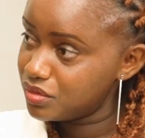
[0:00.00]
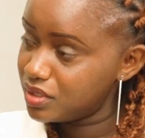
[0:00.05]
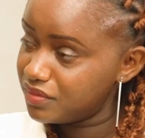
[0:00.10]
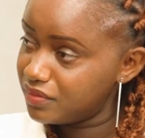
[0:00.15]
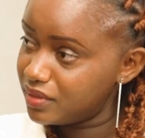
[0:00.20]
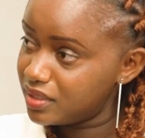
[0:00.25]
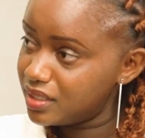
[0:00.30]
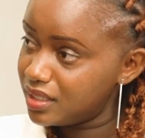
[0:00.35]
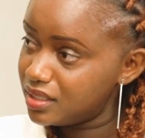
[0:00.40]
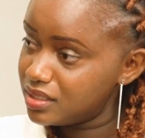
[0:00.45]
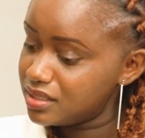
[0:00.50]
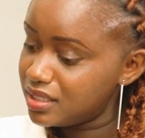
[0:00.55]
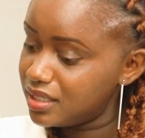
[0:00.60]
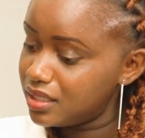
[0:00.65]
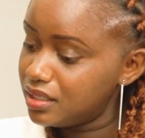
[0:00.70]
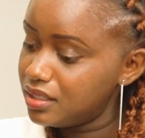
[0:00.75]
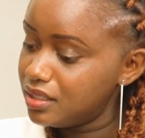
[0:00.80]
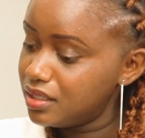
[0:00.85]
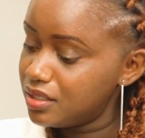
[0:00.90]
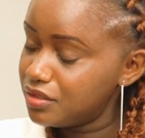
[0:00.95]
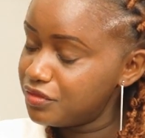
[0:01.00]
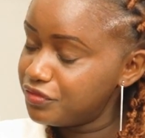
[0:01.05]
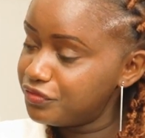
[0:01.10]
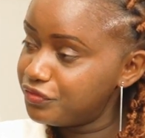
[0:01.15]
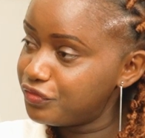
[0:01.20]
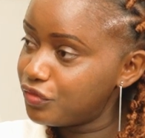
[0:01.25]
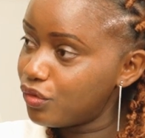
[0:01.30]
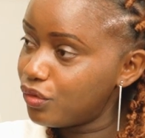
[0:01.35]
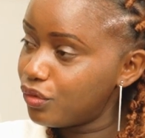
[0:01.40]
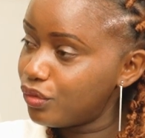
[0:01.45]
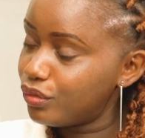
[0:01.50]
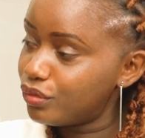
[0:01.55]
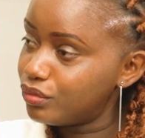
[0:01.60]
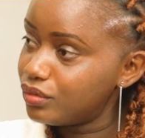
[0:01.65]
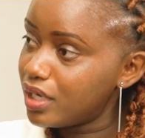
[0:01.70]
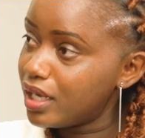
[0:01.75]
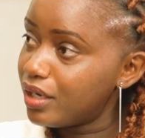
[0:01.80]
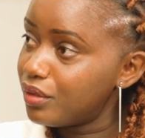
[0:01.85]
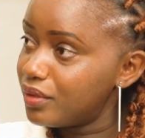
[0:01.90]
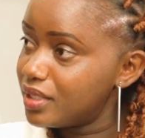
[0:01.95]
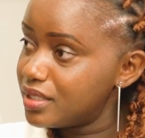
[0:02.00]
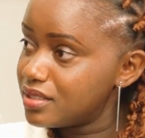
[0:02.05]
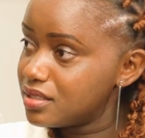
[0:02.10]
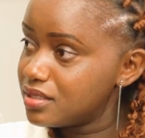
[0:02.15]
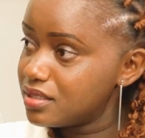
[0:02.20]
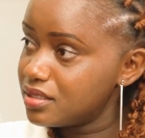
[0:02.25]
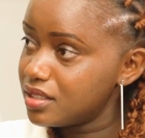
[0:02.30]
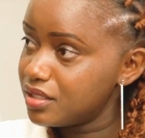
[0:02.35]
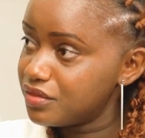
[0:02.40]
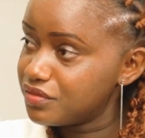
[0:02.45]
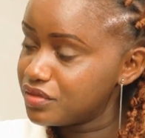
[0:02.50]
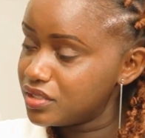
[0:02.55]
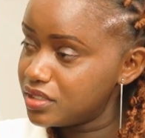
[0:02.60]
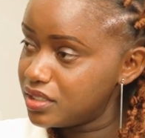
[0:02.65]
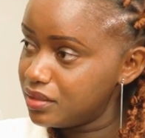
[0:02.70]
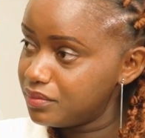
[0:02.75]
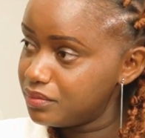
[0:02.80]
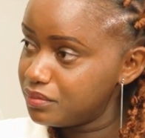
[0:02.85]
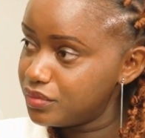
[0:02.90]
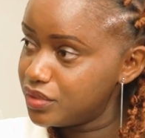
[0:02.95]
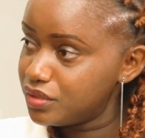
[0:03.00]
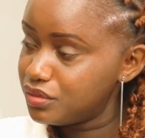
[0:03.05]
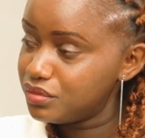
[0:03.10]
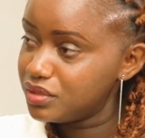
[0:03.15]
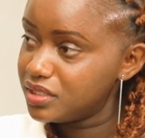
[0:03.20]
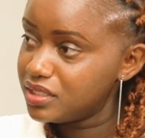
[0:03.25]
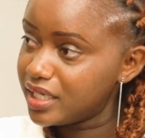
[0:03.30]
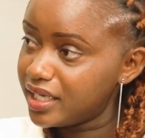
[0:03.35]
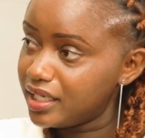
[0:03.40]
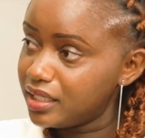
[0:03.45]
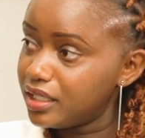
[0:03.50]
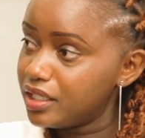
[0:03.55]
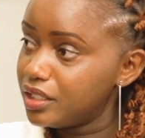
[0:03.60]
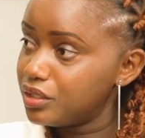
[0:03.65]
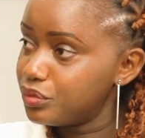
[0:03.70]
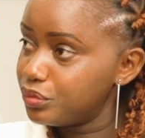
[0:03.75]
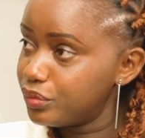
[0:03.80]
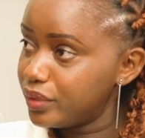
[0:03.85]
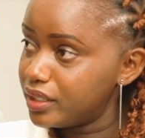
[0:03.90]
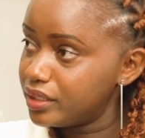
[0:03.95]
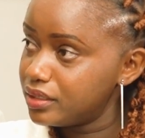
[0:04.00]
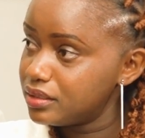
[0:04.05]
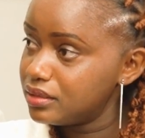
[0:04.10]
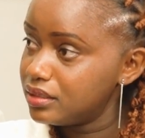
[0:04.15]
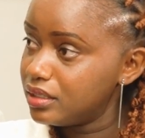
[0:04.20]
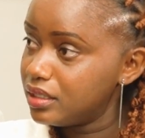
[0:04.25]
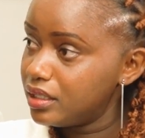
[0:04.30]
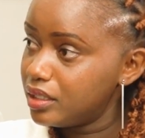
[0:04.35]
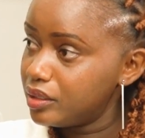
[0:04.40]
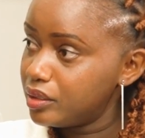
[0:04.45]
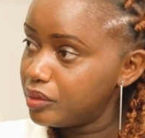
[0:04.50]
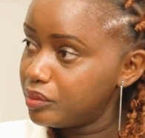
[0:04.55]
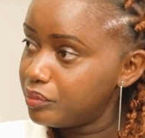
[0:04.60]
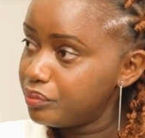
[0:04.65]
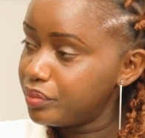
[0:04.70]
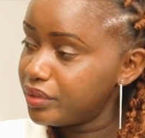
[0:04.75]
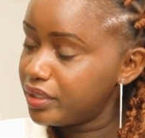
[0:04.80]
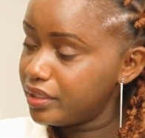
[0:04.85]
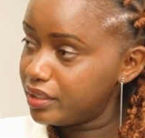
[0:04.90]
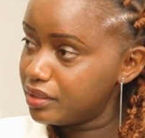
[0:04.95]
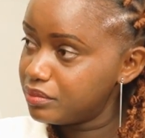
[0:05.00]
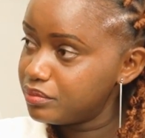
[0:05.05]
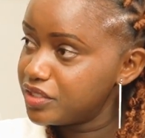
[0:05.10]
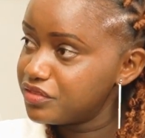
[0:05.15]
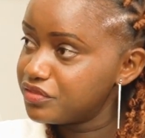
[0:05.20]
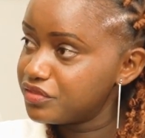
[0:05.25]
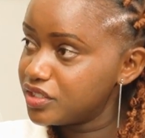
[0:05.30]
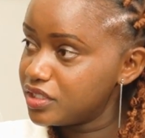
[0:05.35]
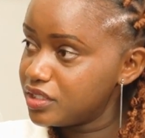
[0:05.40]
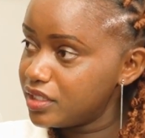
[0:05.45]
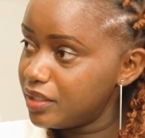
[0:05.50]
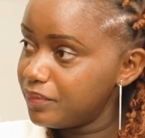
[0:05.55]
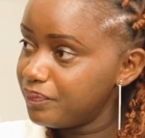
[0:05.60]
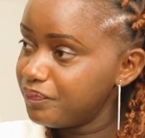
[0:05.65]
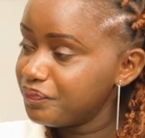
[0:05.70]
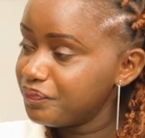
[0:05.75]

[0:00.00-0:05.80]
to cover that 4 hours every day, between 9 and 1. Wow. PM every day.